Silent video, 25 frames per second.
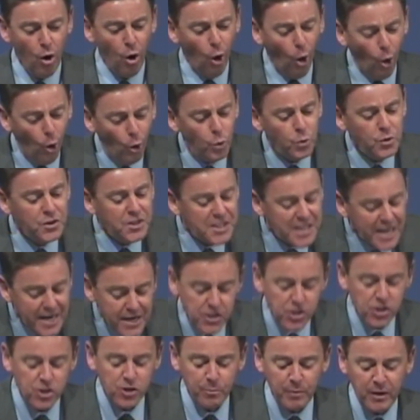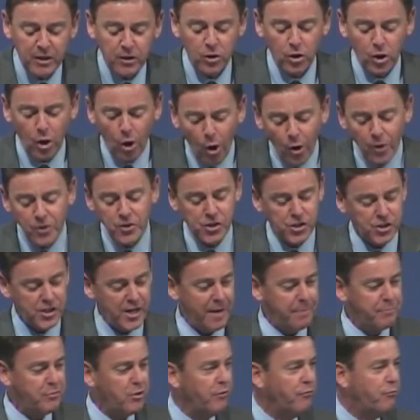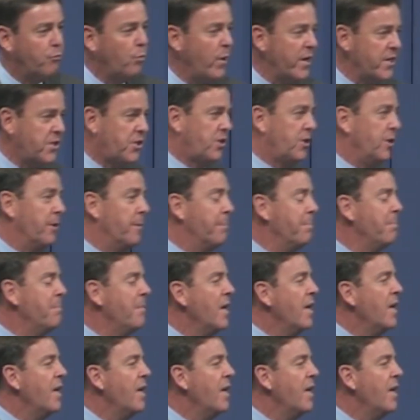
Old Testament concept of wisdom